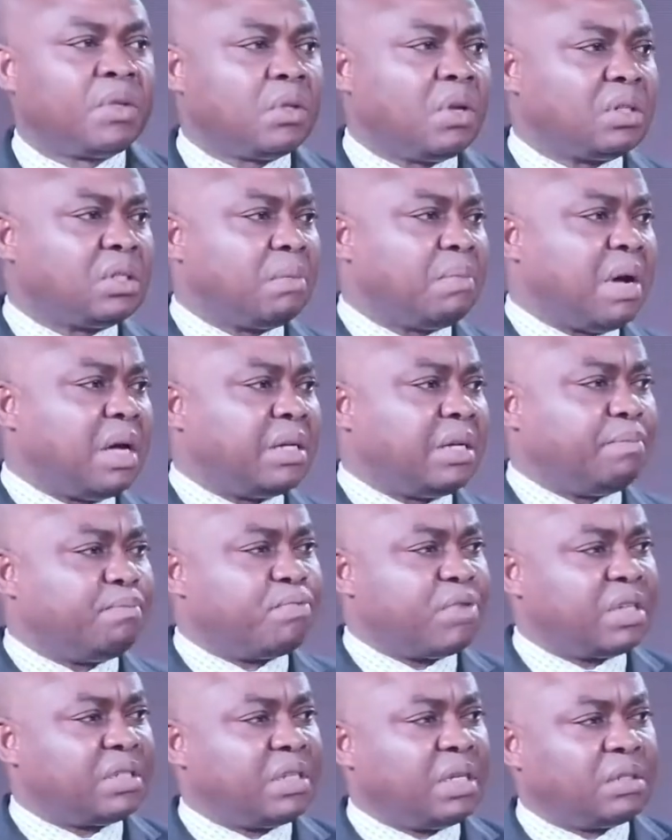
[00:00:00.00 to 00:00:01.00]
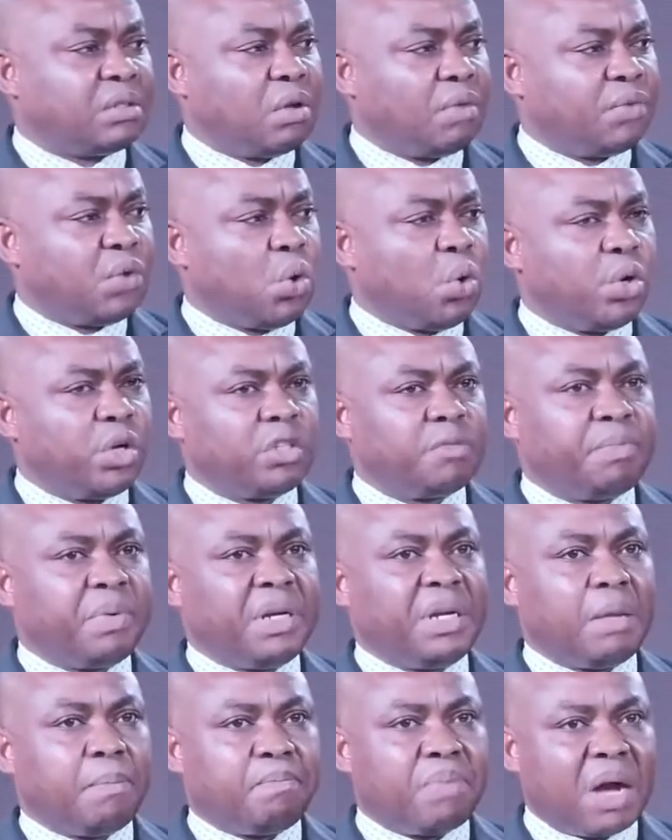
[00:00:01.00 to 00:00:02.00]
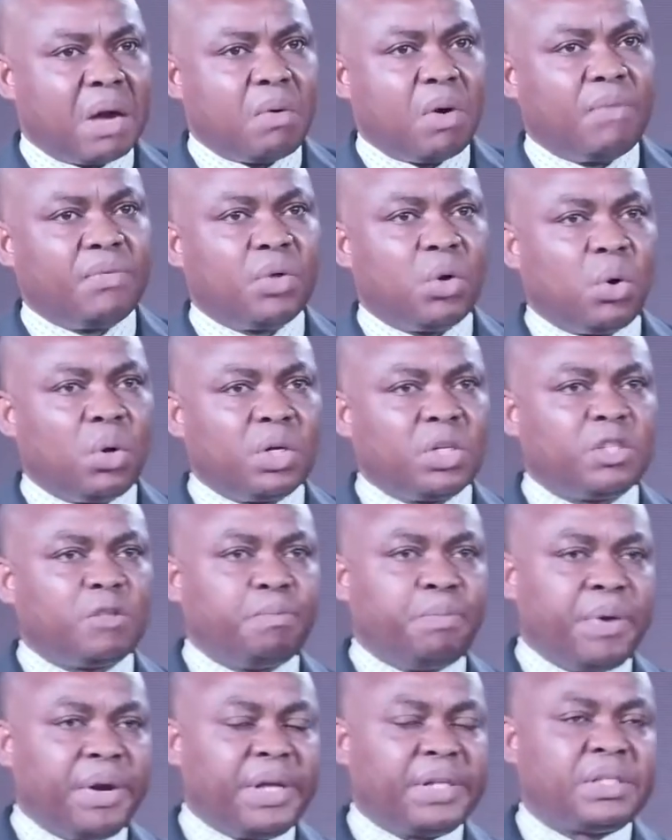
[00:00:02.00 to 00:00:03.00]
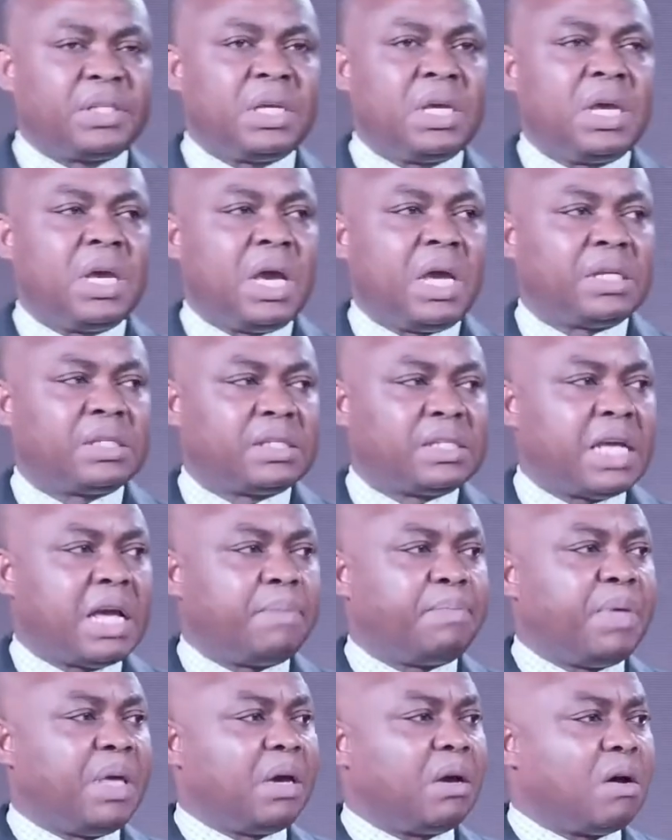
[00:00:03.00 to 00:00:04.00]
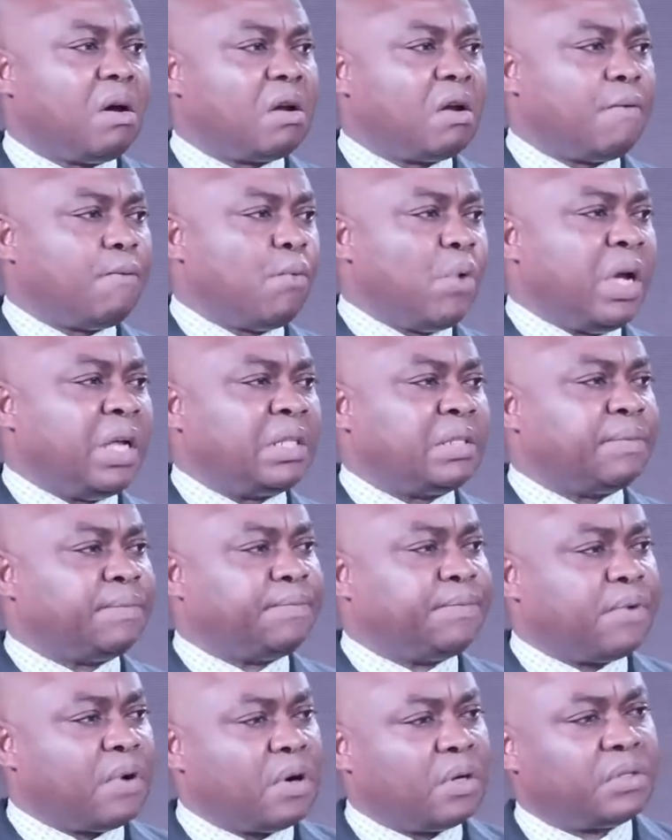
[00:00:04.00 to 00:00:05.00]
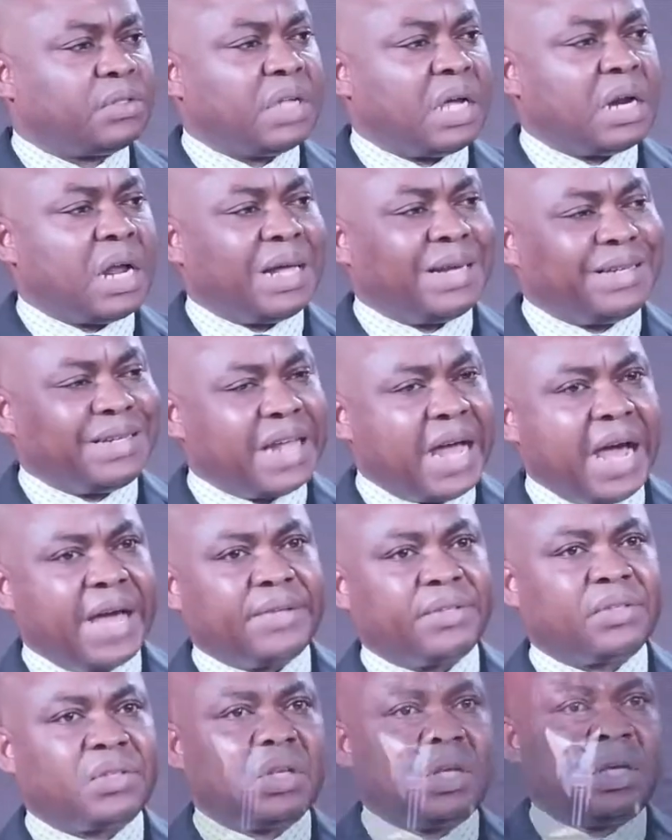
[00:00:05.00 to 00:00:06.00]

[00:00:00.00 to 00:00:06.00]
Talks about the presence of the Holy Spirit, the power of the Holy Spirit, except a kind of weight falls down and dies.